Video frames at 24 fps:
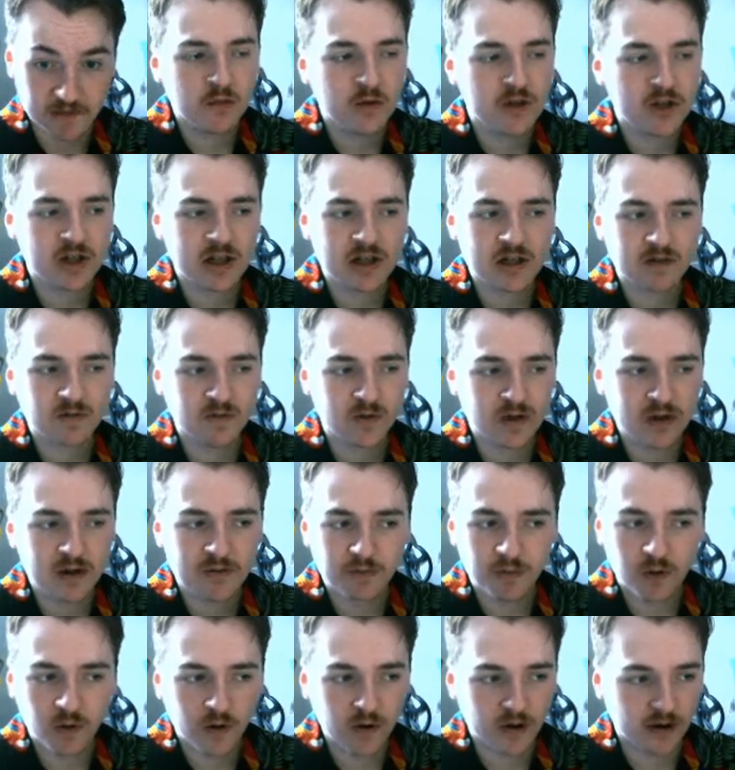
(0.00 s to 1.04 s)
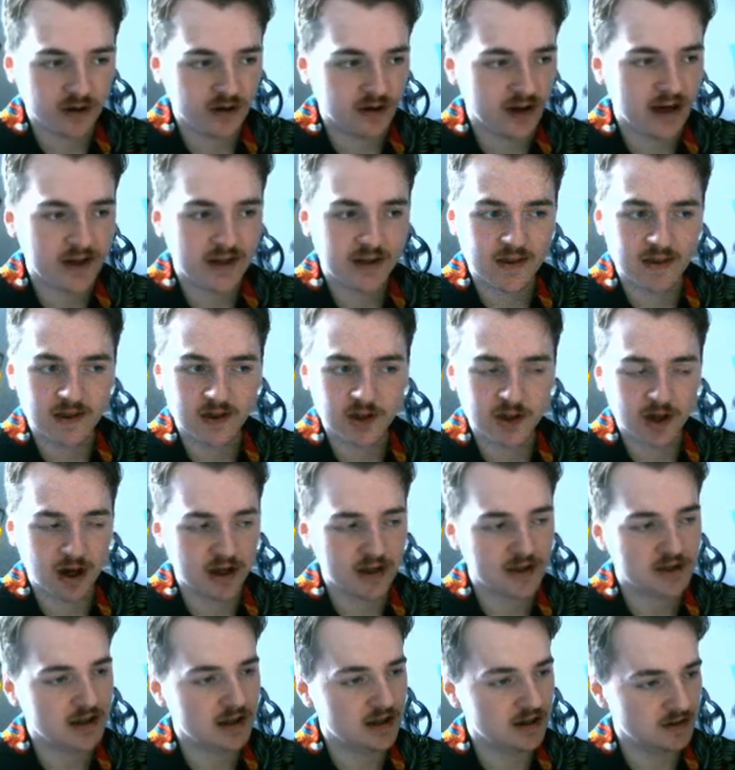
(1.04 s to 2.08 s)
It was just really important, like the
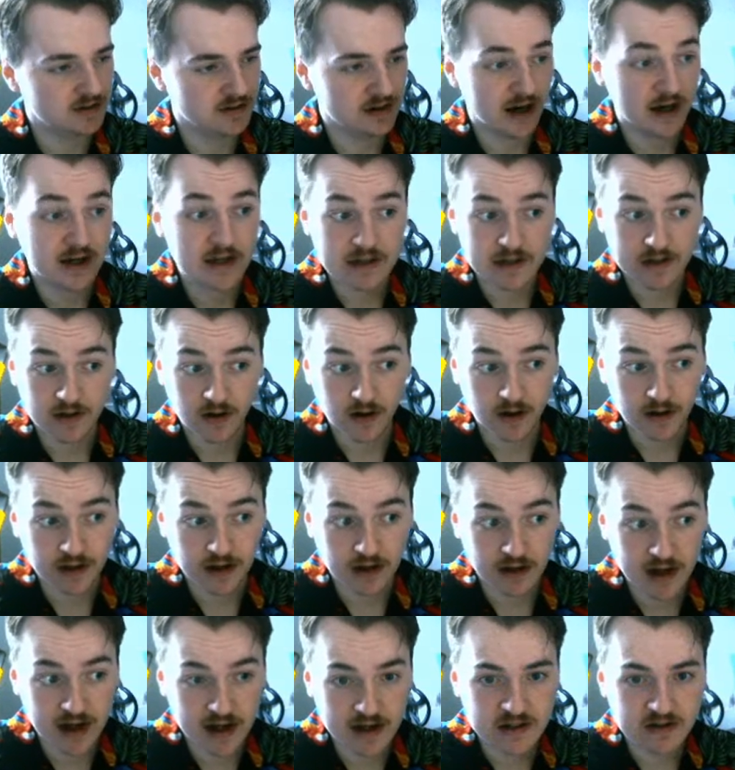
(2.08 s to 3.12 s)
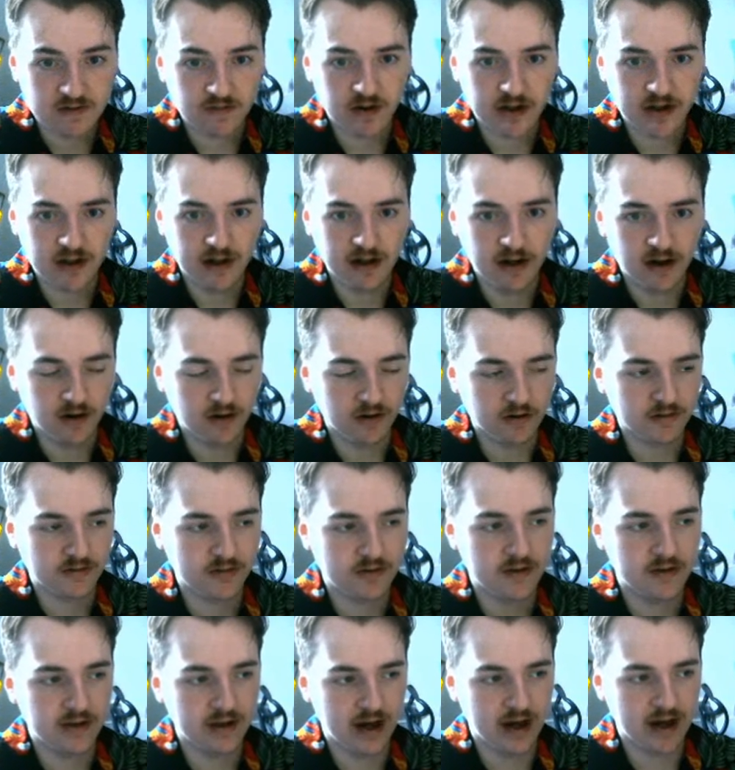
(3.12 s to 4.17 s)
shot that you guys saw in the last video,
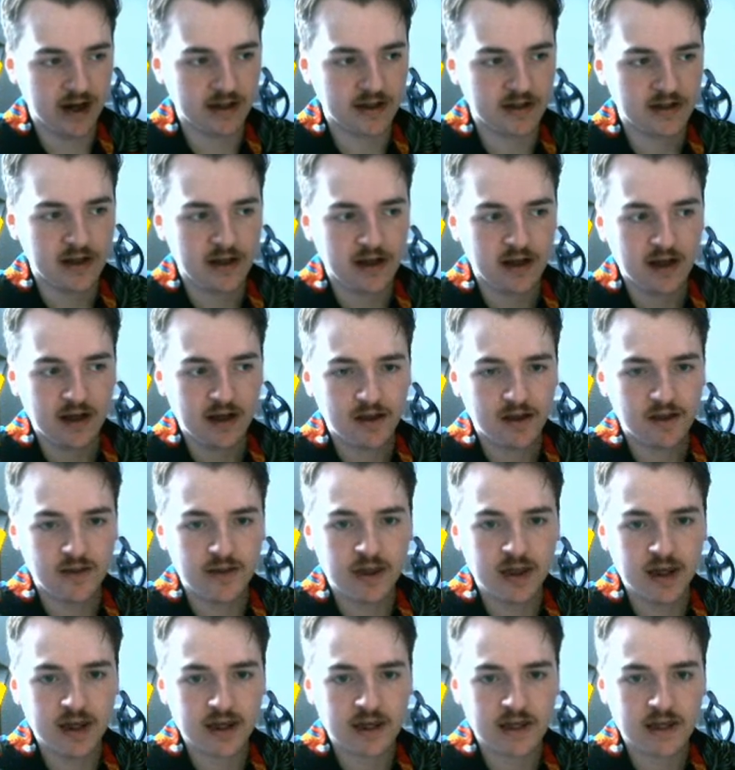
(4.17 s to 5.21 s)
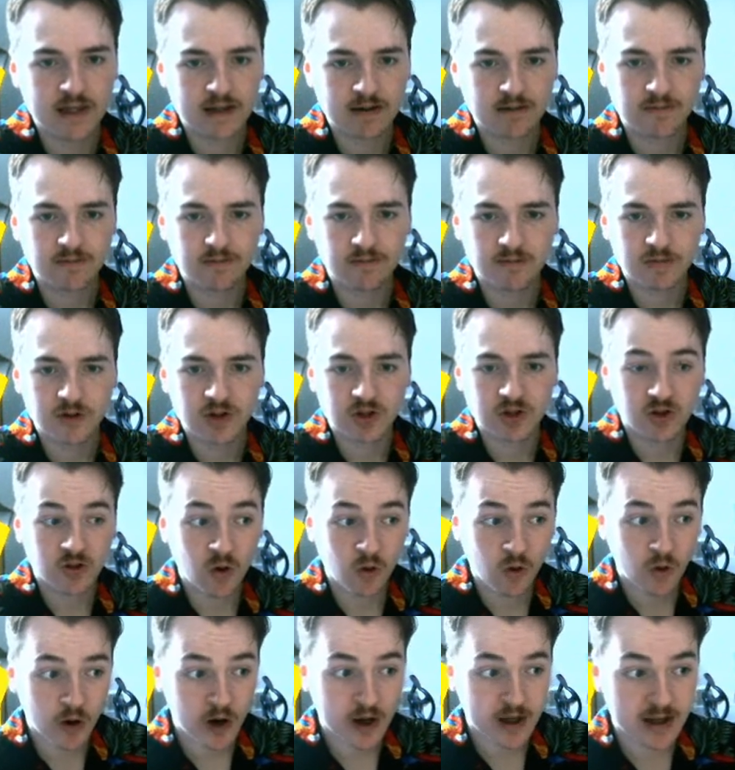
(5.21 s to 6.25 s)
that this
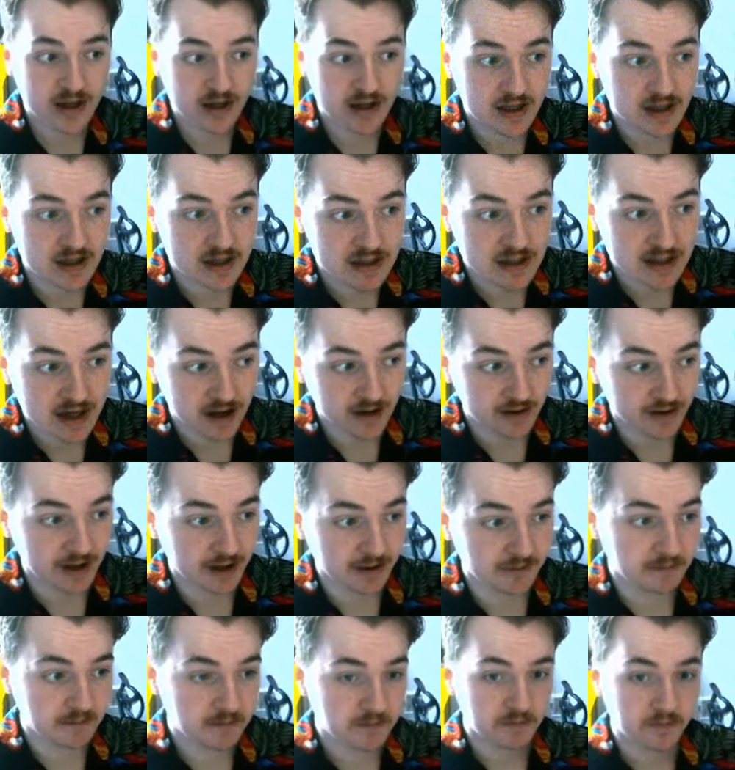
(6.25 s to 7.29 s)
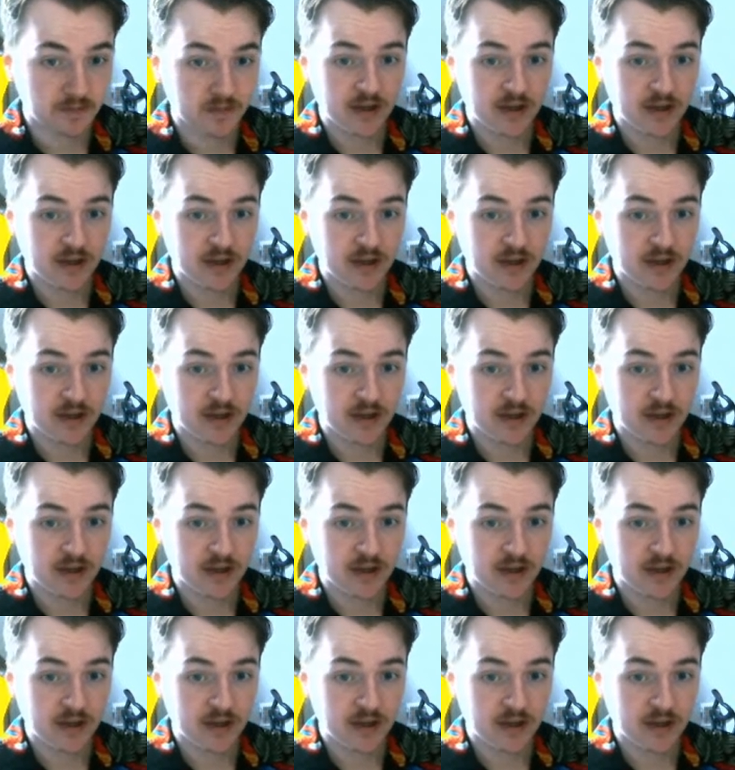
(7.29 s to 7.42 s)
story that he's telling,